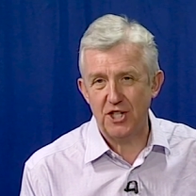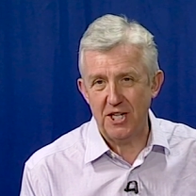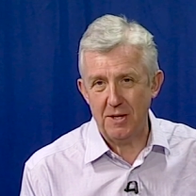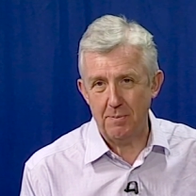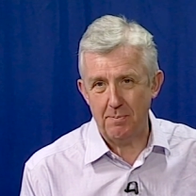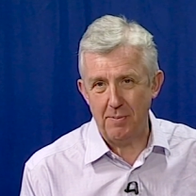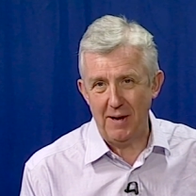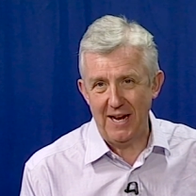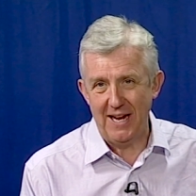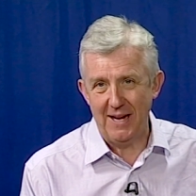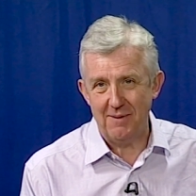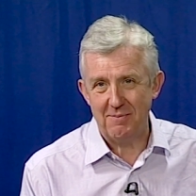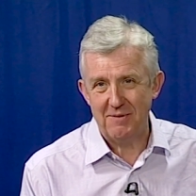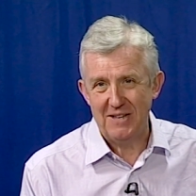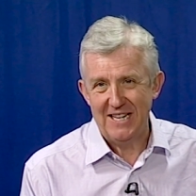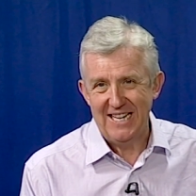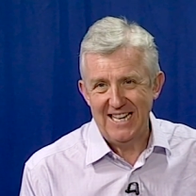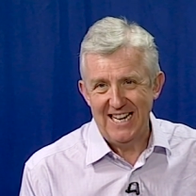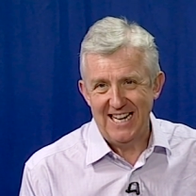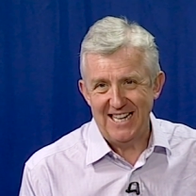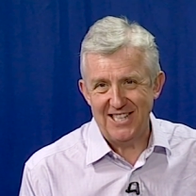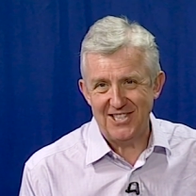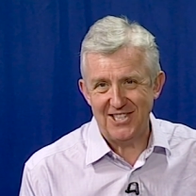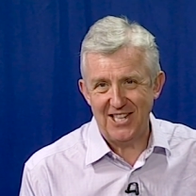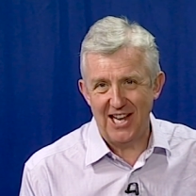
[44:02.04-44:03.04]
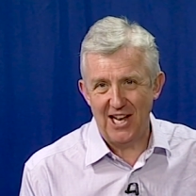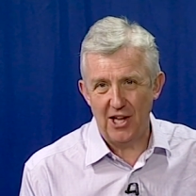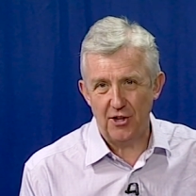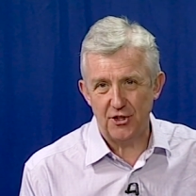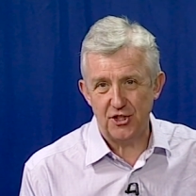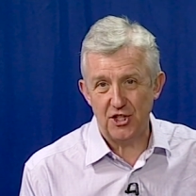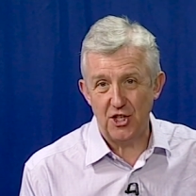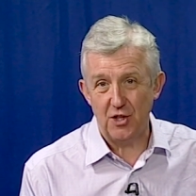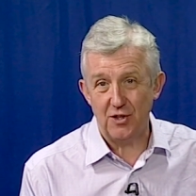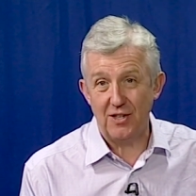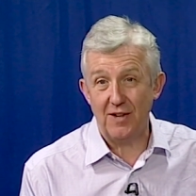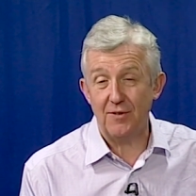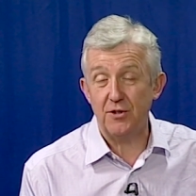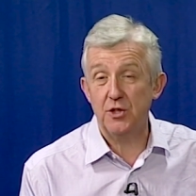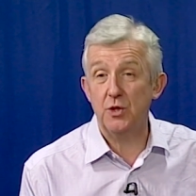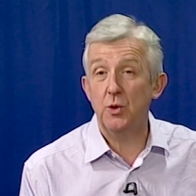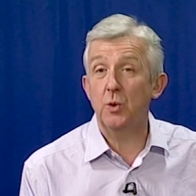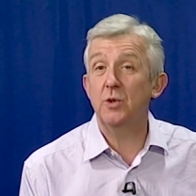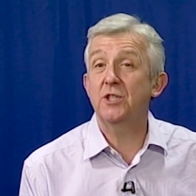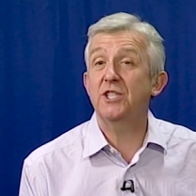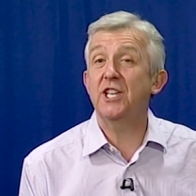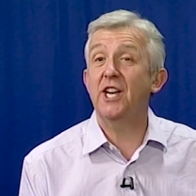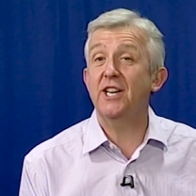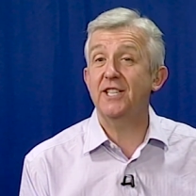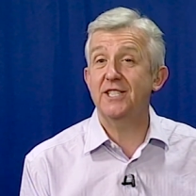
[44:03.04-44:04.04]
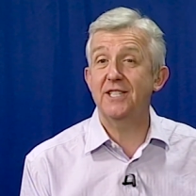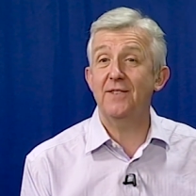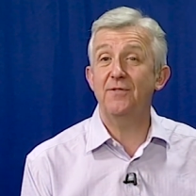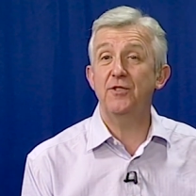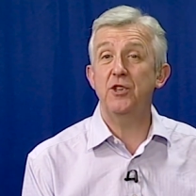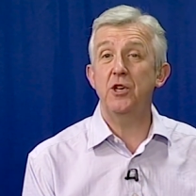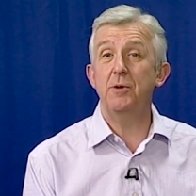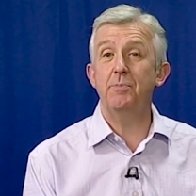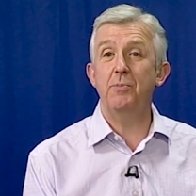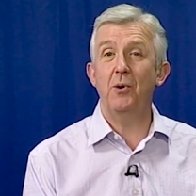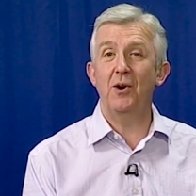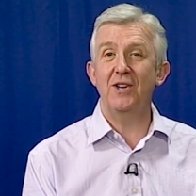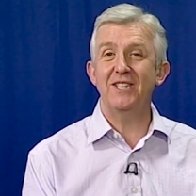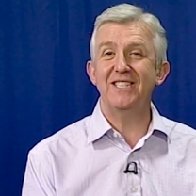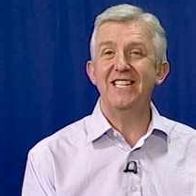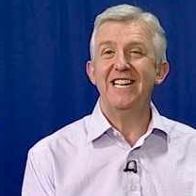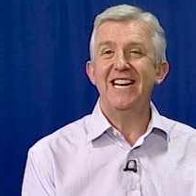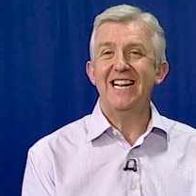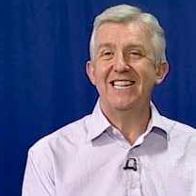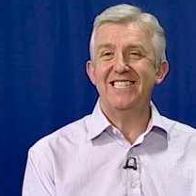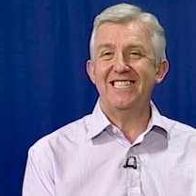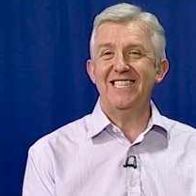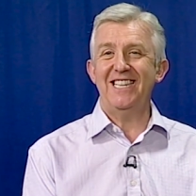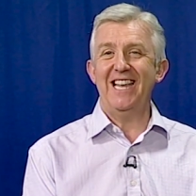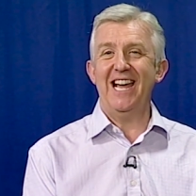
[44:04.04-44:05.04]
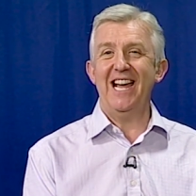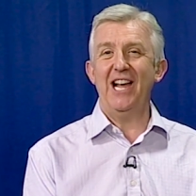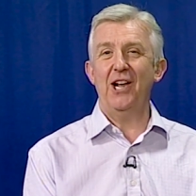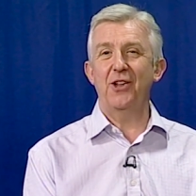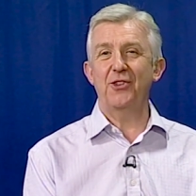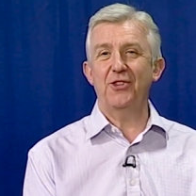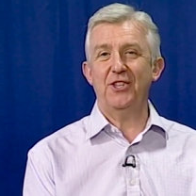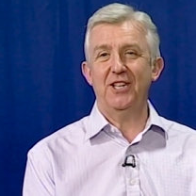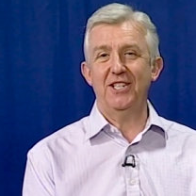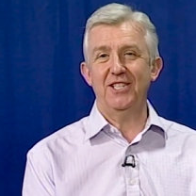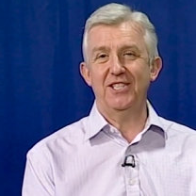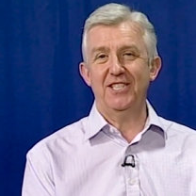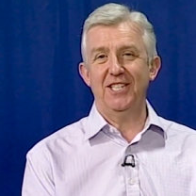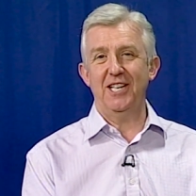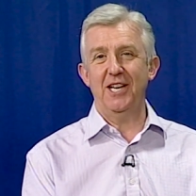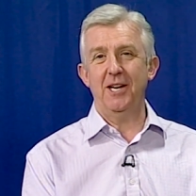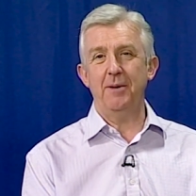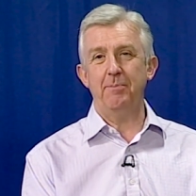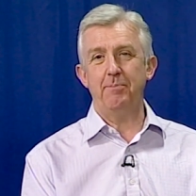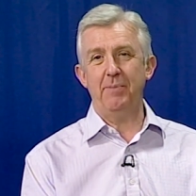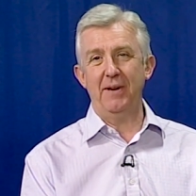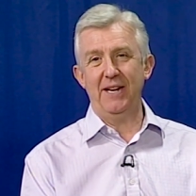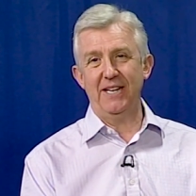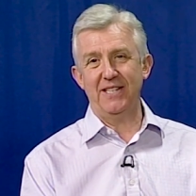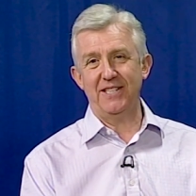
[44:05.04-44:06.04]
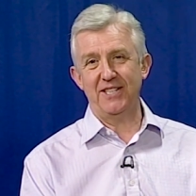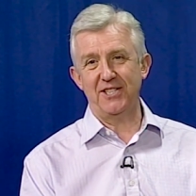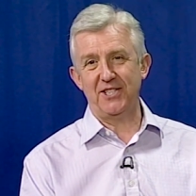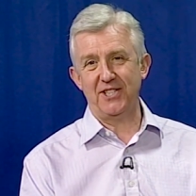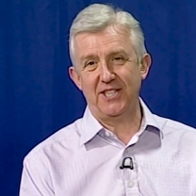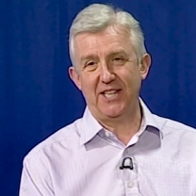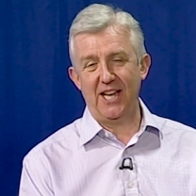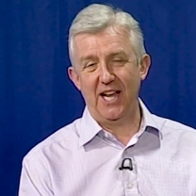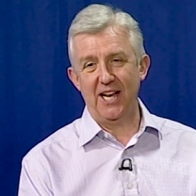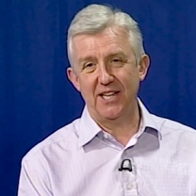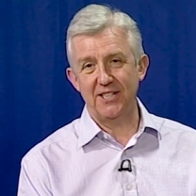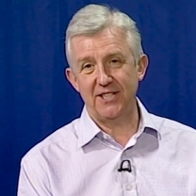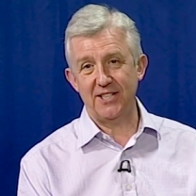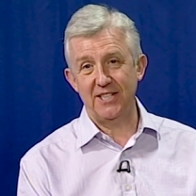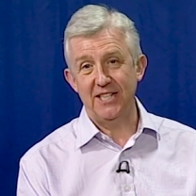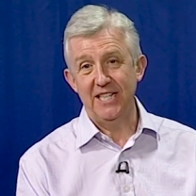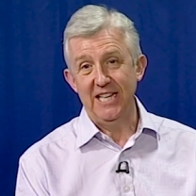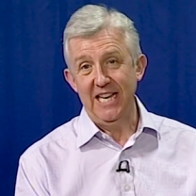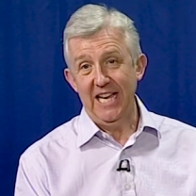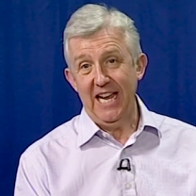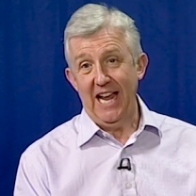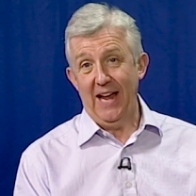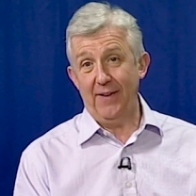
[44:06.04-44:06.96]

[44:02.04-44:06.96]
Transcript: GP, as the Health Show gives you an alternative viewpoint to the health concern being discussed.